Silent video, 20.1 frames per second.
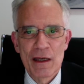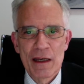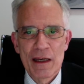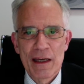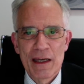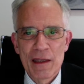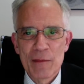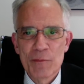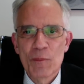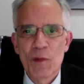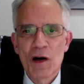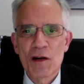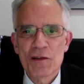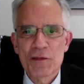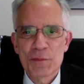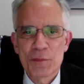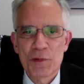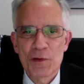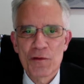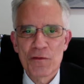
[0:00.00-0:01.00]
It
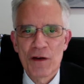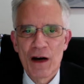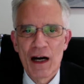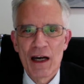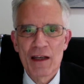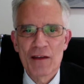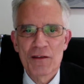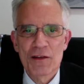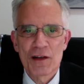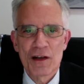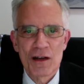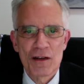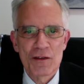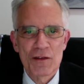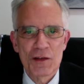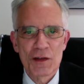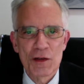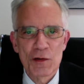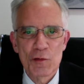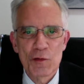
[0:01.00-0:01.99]
must provide the
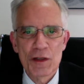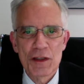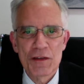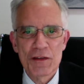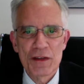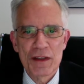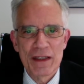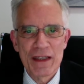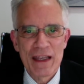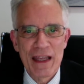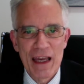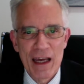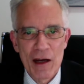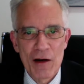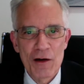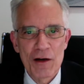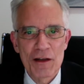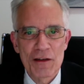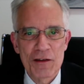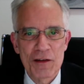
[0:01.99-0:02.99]
continuity
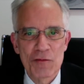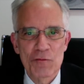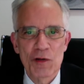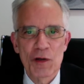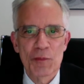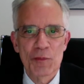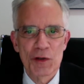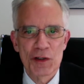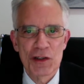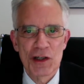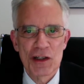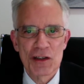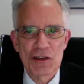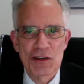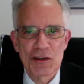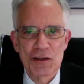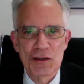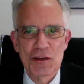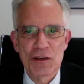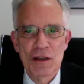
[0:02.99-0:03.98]
inherent in
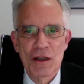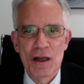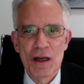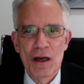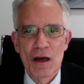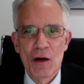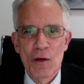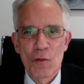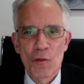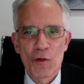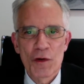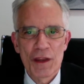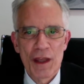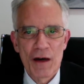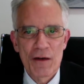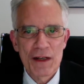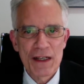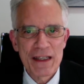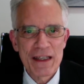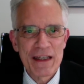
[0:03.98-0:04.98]
reproduction
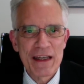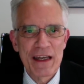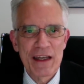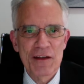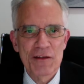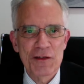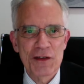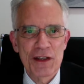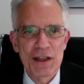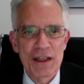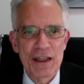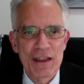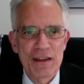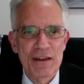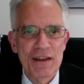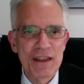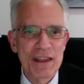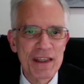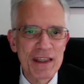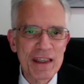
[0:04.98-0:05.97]
without engaging in
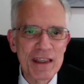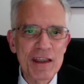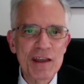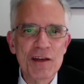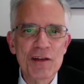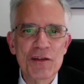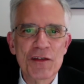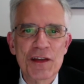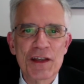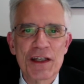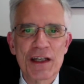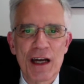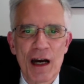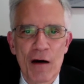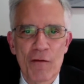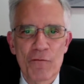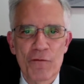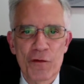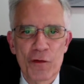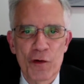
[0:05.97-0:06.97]
the easy
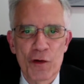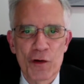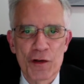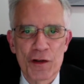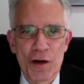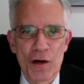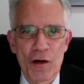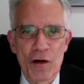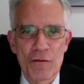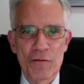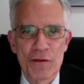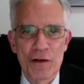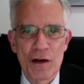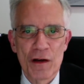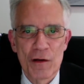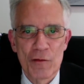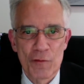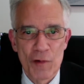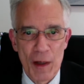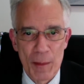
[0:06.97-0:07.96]
comfort of
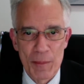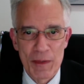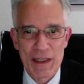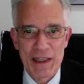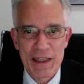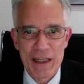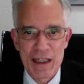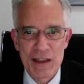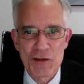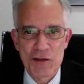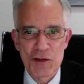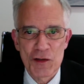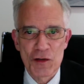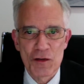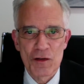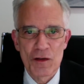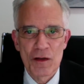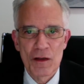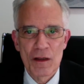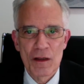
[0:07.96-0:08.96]
replication.